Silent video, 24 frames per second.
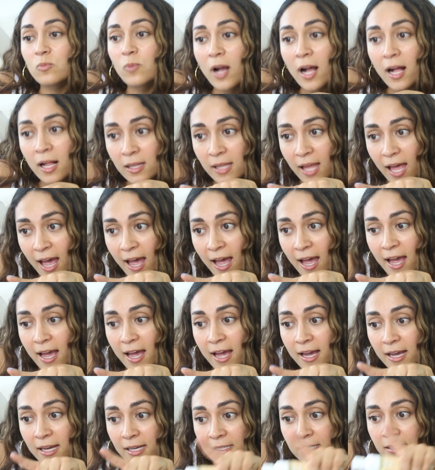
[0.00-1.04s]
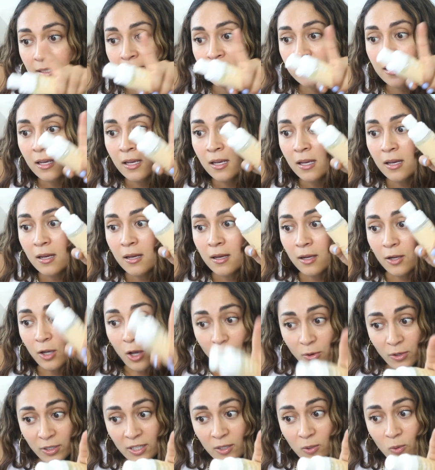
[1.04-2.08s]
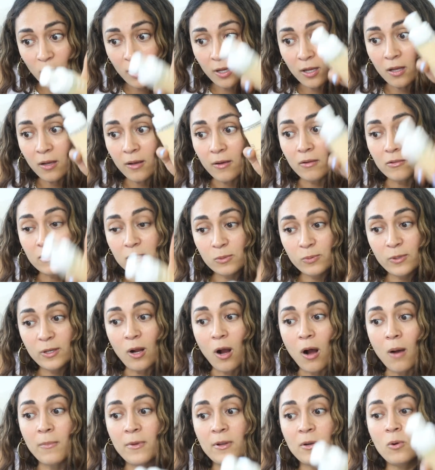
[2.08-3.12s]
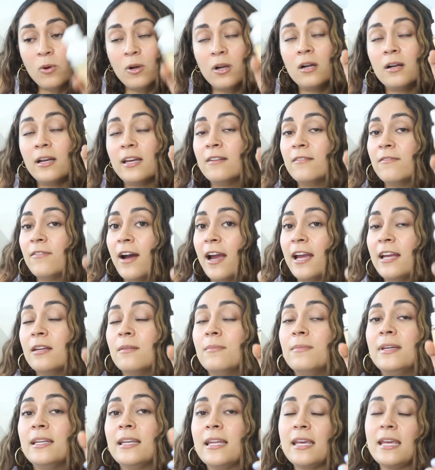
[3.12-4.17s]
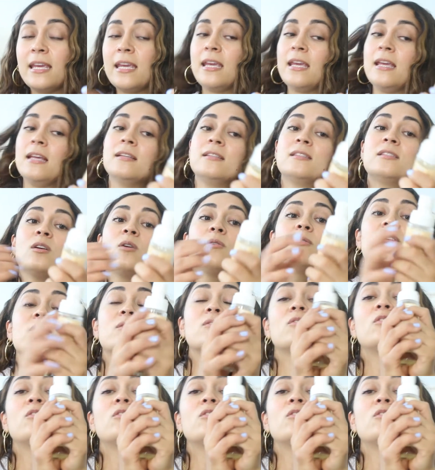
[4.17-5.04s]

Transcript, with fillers: well as coconut oil, sweet almond oil, and vitamin E. So it's